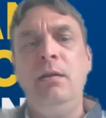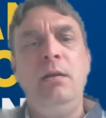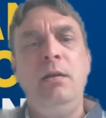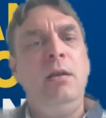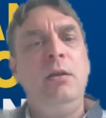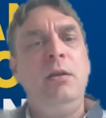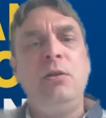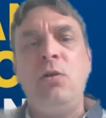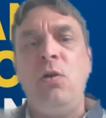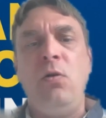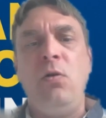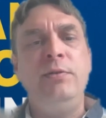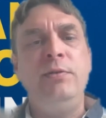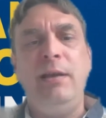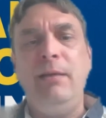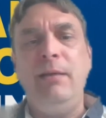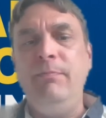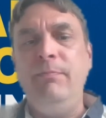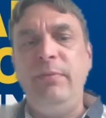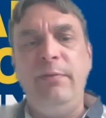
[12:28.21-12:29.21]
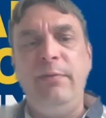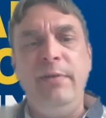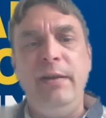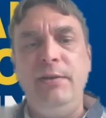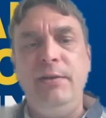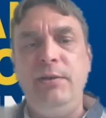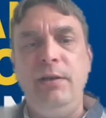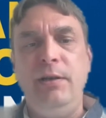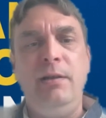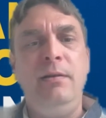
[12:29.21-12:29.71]
content
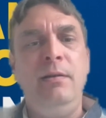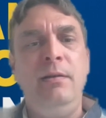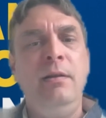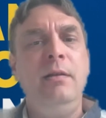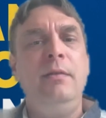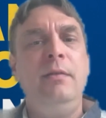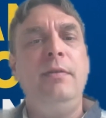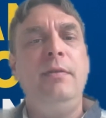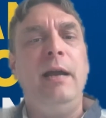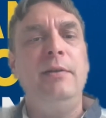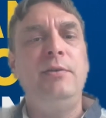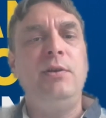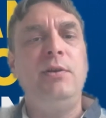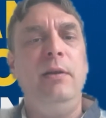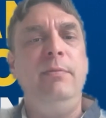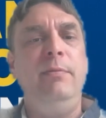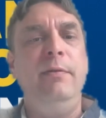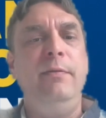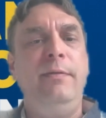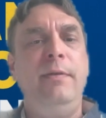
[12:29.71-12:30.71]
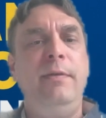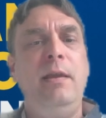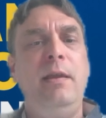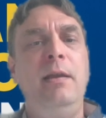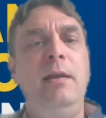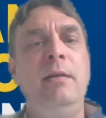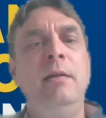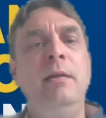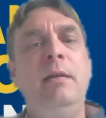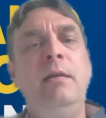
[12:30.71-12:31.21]
provision, that type of
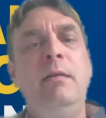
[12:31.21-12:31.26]
thing,